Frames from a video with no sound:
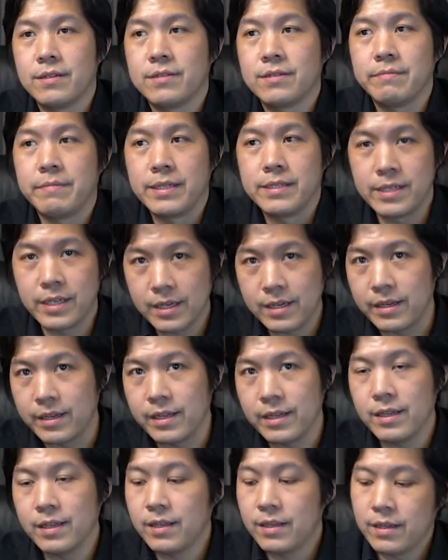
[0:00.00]

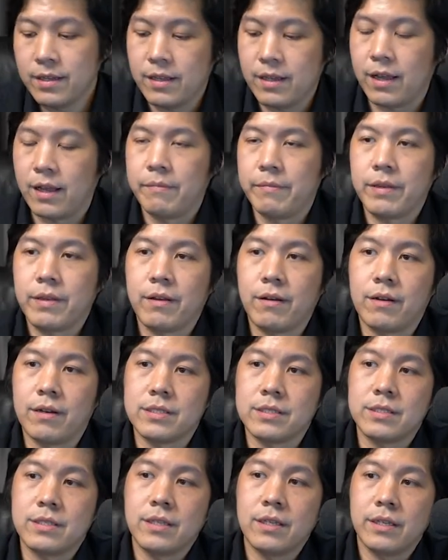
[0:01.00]
basically,
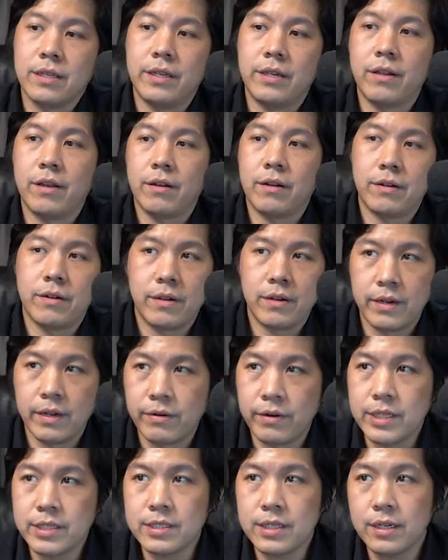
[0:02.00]
because the
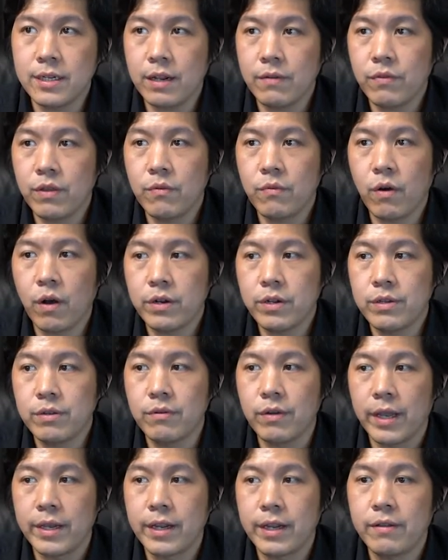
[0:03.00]
reason that we want
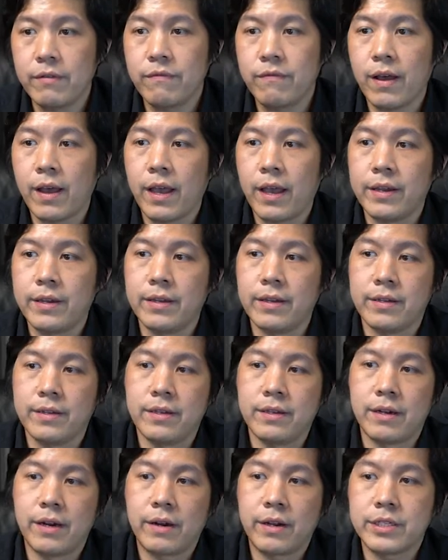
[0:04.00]
to identify the
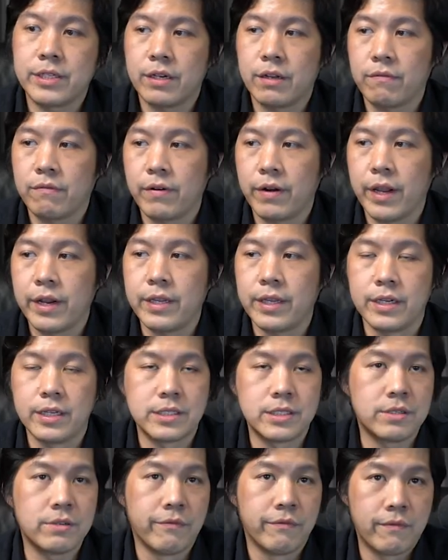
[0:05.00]
direction of gradient is
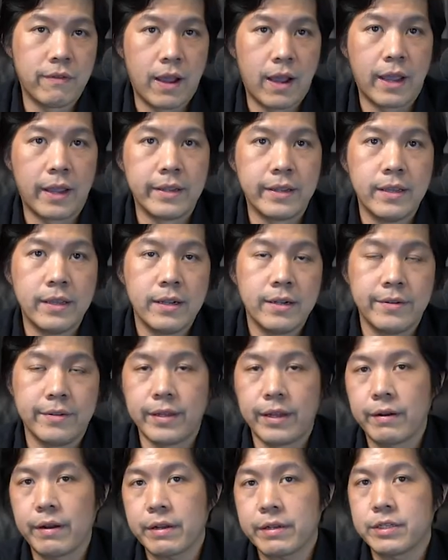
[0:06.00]
to find the
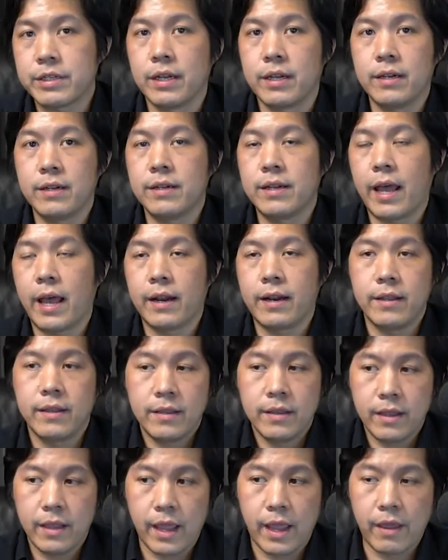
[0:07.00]
direction that
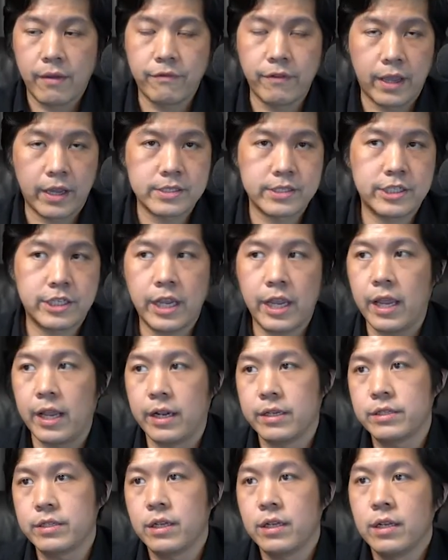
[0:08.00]
fx change.